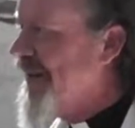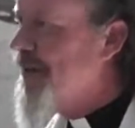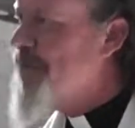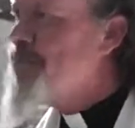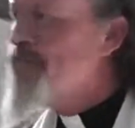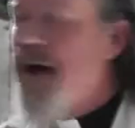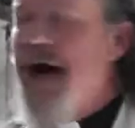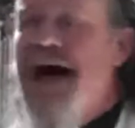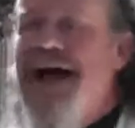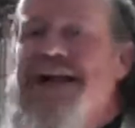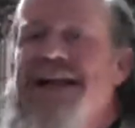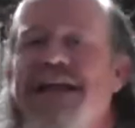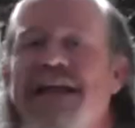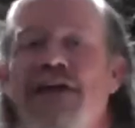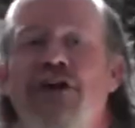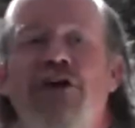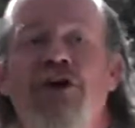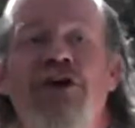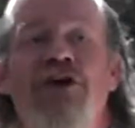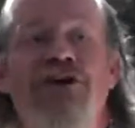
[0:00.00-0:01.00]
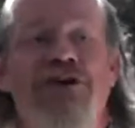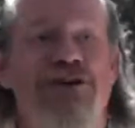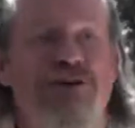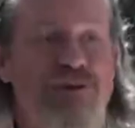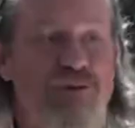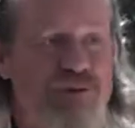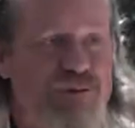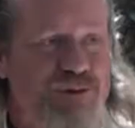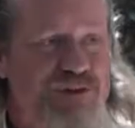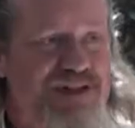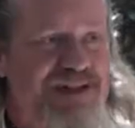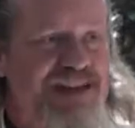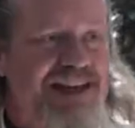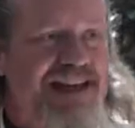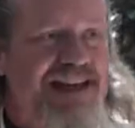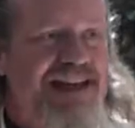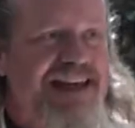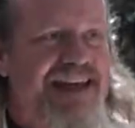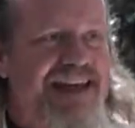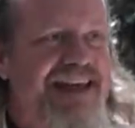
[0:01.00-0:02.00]
embodying good news
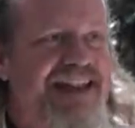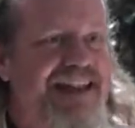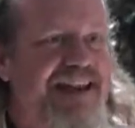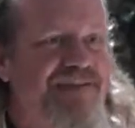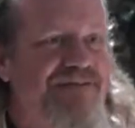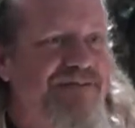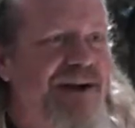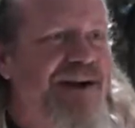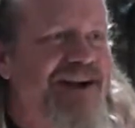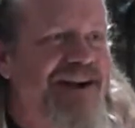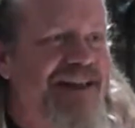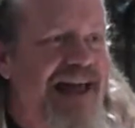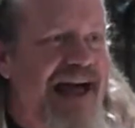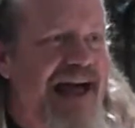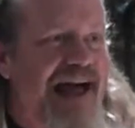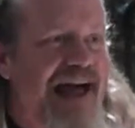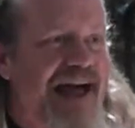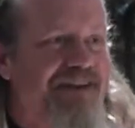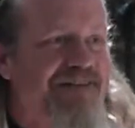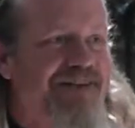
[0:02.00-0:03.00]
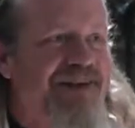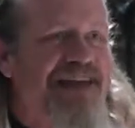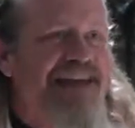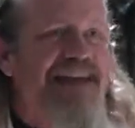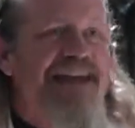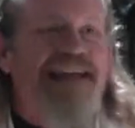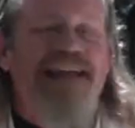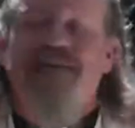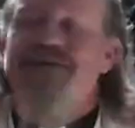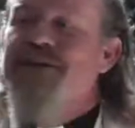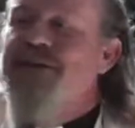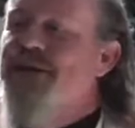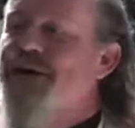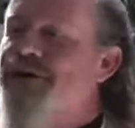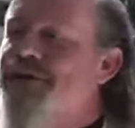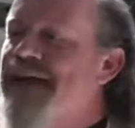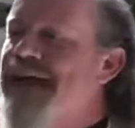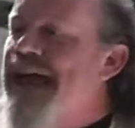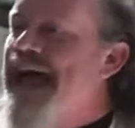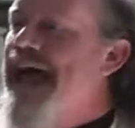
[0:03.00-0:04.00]
in their very life, even
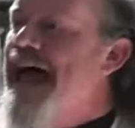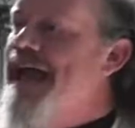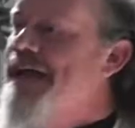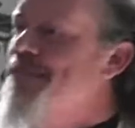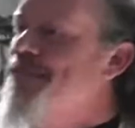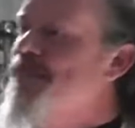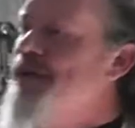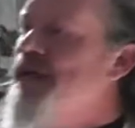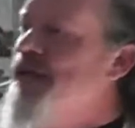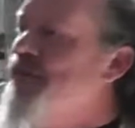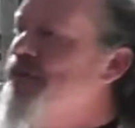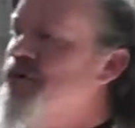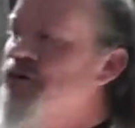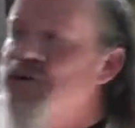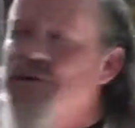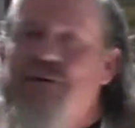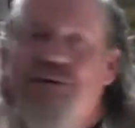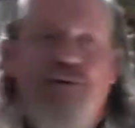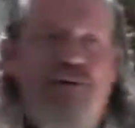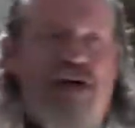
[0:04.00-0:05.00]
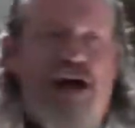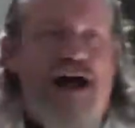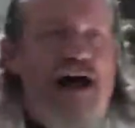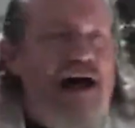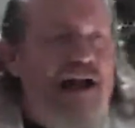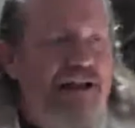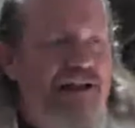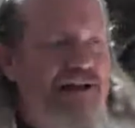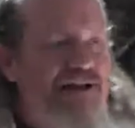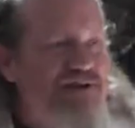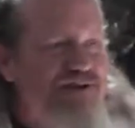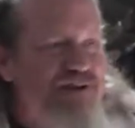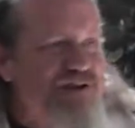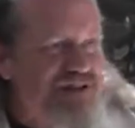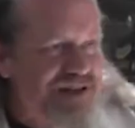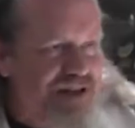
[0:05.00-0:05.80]
though they hadn't been through college or